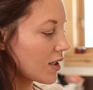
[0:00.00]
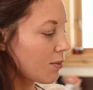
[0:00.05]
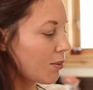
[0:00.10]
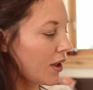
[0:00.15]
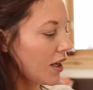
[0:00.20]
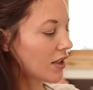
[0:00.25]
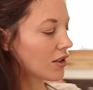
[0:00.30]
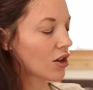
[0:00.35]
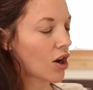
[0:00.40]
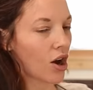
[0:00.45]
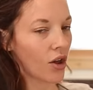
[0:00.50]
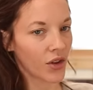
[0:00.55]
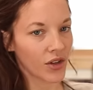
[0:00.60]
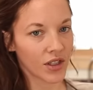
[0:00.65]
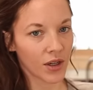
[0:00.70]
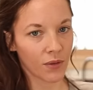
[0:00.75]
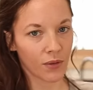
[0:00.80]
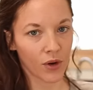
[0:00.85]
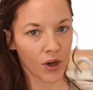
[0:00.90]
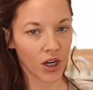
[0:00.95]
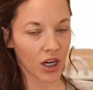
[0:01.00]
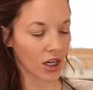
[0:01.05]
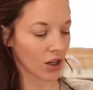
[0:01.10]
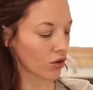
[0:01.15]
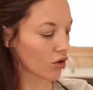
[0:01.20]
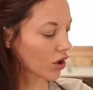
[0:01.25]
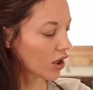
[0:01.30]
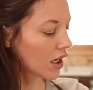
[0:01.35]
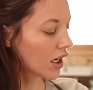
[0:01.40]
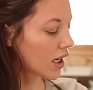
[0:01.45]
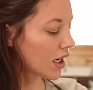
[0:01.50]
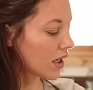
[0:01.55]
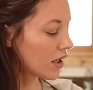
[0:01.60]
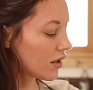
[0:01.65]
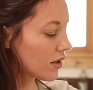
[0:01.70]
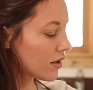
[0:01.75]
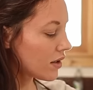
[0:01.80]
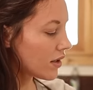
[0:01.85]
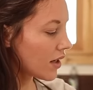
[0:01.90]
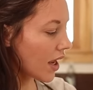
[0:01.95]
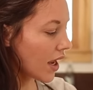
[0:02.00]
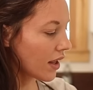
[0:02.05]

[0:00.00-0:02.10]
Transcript: explains all the different ingredients